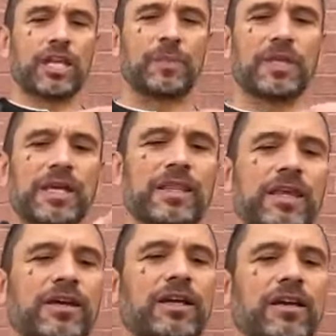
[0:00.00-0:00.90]
The shape of the
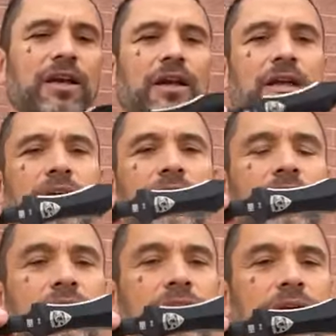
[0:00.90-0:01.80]
end there, kind of got a,
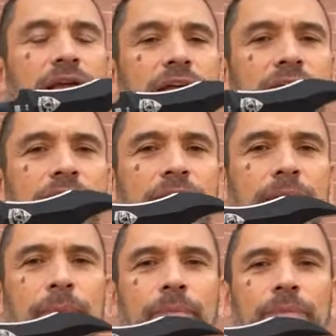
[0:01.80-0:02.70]
a
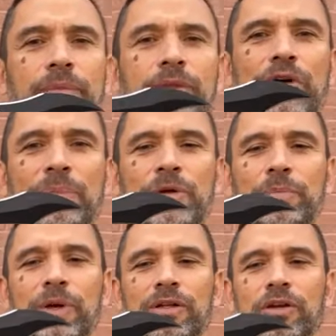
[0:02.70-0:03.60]
uh,
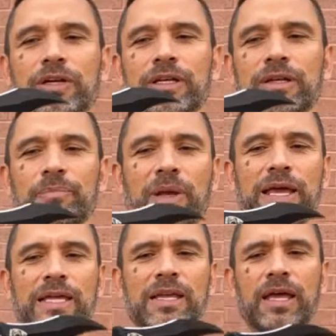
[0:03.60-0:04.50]
Raptor bill looking
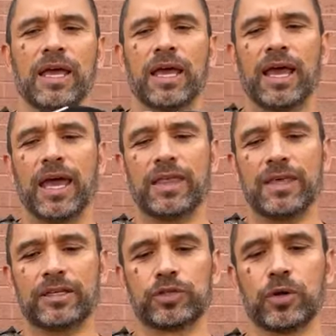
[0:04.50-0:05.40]
blade,
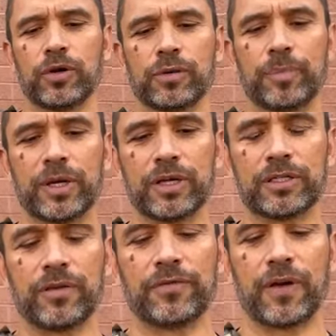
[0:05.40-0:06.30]
and then Tuhon
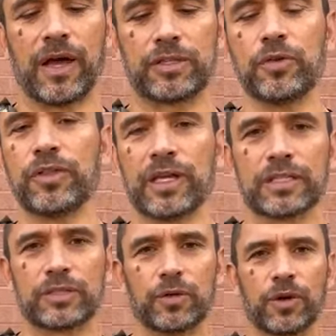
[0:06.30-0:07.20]
because of uh, two
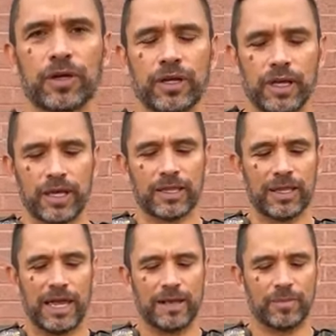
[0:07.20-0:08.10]
things. Tuhon,
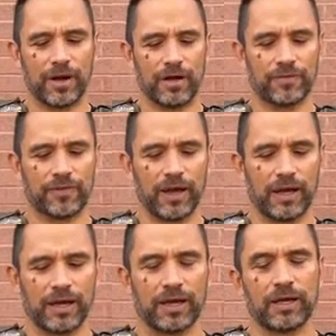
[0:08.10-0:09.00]
the name of
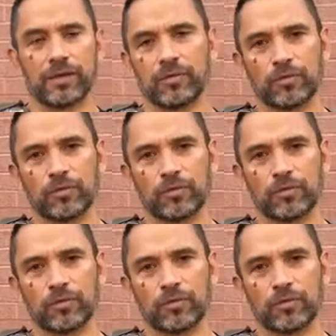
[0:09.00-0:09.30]
uh,